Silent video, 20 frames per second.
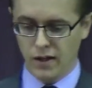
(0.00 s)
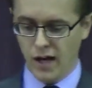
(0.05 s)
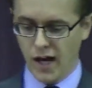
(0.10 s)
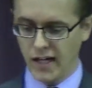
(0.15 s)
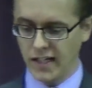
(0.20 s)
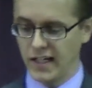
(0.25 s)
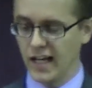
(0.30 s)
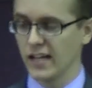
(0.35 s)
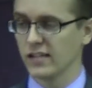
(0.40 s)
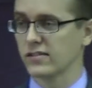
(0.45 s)

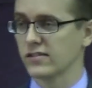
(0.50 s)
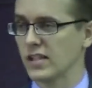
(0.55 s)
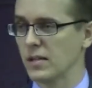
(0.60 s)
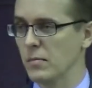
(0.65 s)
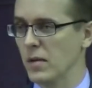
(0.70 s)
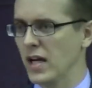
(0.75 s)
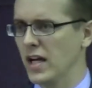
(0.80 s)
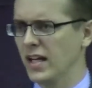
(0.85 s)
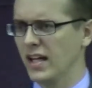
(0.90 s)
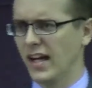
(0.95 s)
I guess they
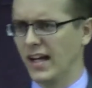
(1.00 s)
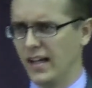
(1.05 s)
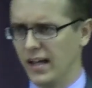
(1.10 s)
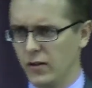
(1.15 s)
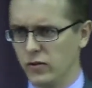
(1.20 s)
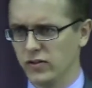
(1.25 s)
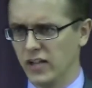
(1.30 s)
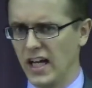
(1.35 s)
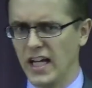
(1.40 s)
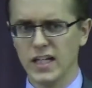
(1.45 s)
made,
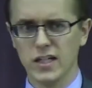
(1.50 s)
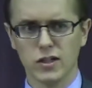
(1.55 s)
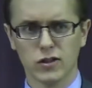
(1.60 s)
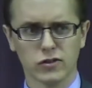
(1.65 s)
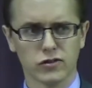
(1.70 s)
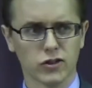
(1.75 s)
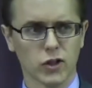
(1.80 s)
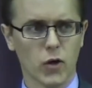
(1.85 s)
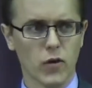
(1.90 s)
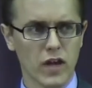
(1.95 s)
it was eight
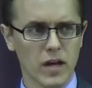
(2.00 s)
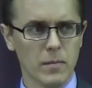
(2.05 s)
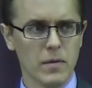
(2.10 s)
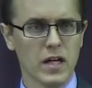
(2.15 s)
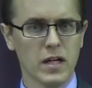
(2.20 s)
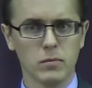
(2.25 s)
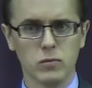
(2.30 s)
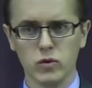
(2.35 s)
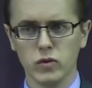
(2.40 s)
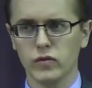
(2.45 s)
years ago, they
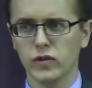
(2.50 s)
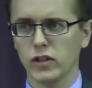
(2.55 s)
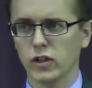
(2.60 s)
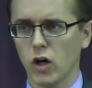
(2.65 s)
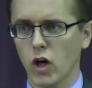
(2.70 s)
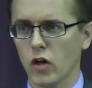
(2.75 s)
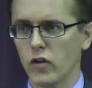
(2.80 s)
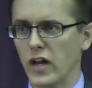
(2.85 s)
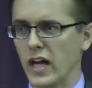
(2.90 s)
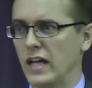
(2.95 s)
made a movie
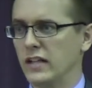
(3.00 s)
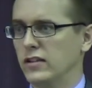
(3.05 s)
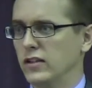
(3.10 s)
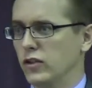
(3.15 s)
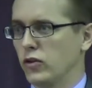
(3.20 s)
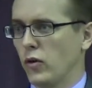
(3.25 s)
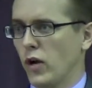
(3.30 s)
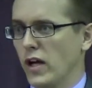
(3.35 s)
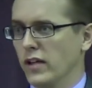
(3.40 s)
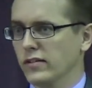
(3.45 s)
called
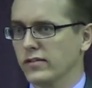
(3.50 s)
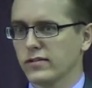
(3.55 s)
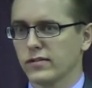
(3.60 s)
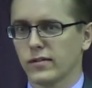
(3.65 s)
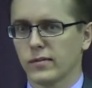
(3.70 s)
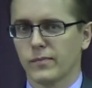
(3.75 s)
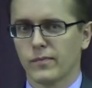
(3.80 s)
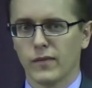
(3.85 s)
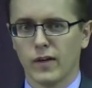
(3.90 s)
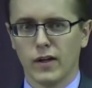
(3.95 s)
Antichrist.